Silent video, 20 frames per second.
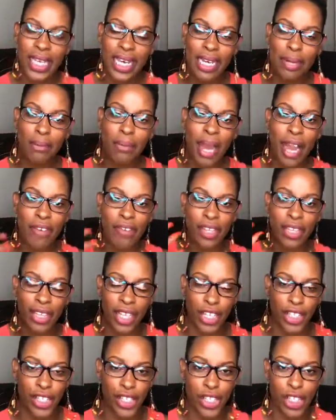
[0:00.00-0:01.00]
in my
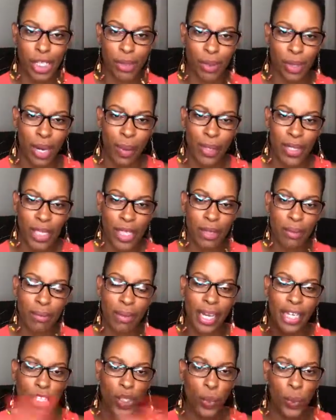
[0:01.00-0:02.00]
relationships when I was in
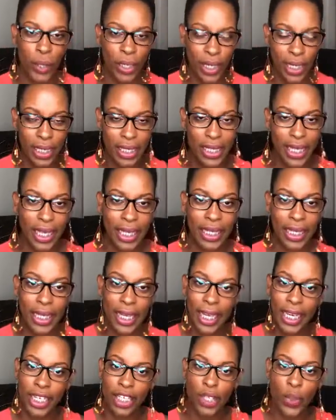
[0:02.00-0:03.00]
my 20s, like
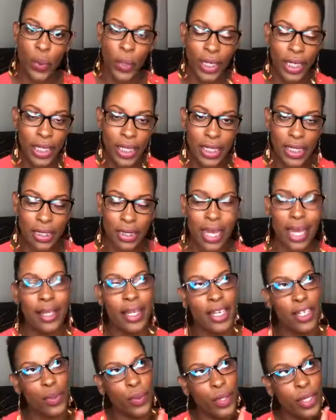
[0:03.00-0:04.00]
late 20s, not
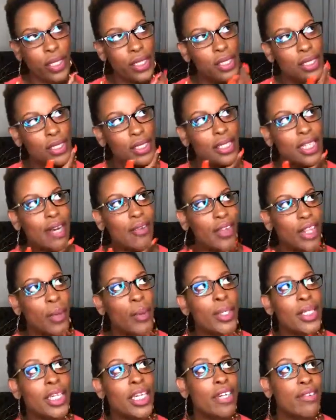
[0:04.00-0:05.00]
late 20s, because I really
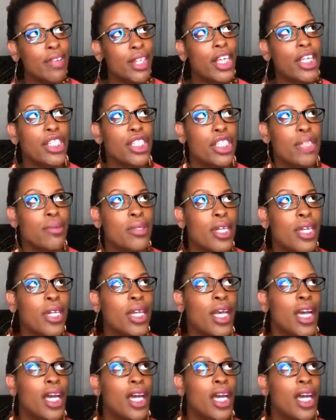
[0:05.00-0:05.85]
wasn't in relationships then.